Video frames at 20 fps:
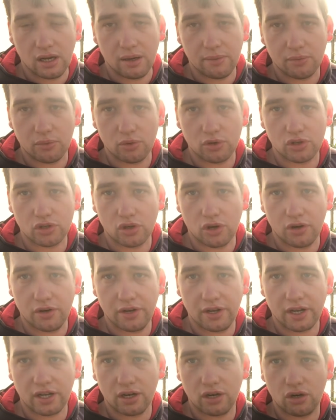I'm going to start
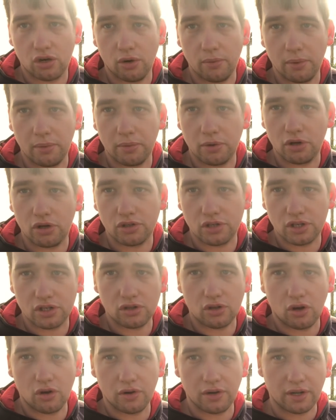nicking a couple because they're
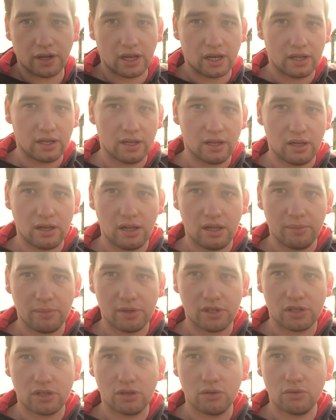starting to get a little
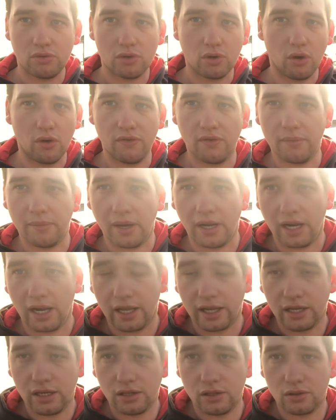bit too tall for my
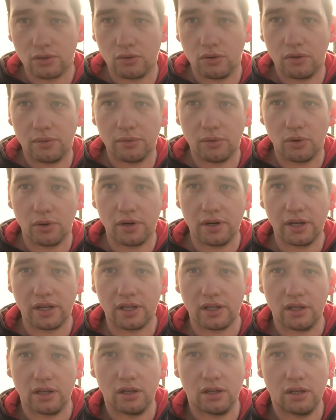liking so I'm going to
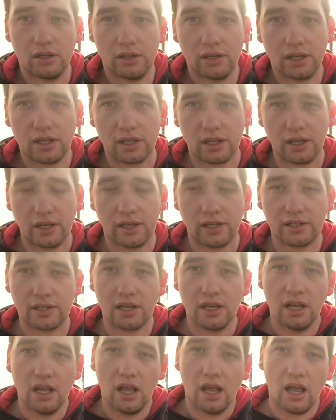nick the nick the leeks